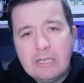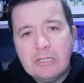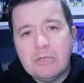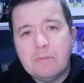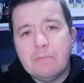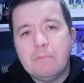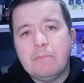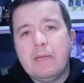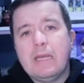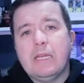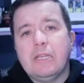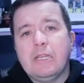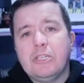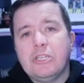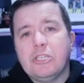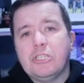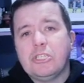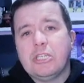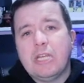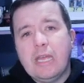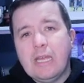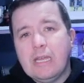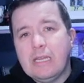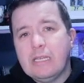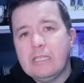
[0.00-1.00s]
major
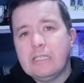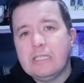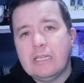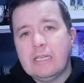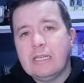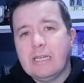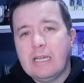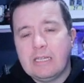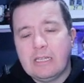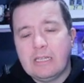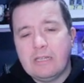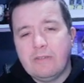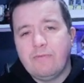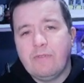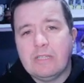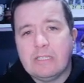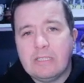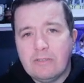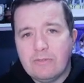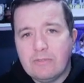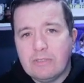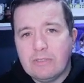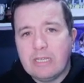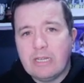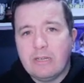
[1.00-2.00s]
change in that
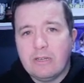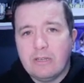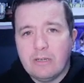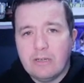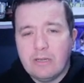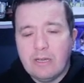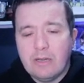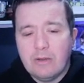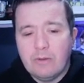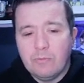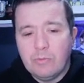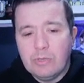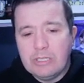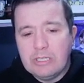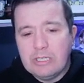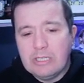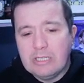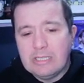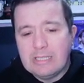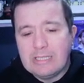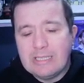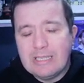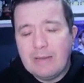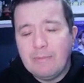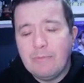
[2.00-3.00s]
defensive centre, which
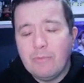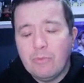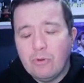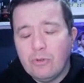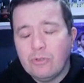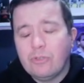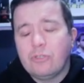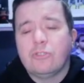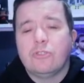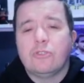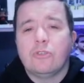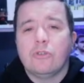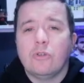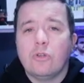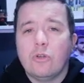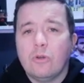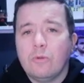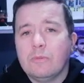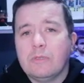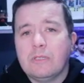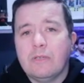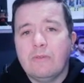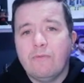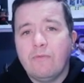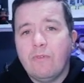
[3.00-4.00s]
is Sam Hutchison
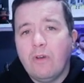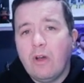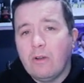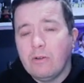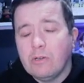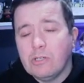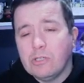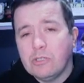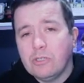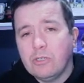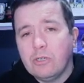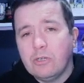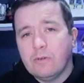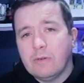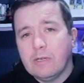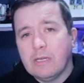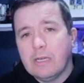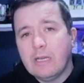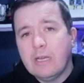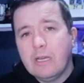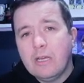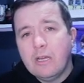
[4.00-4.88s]
comes in for Orizori.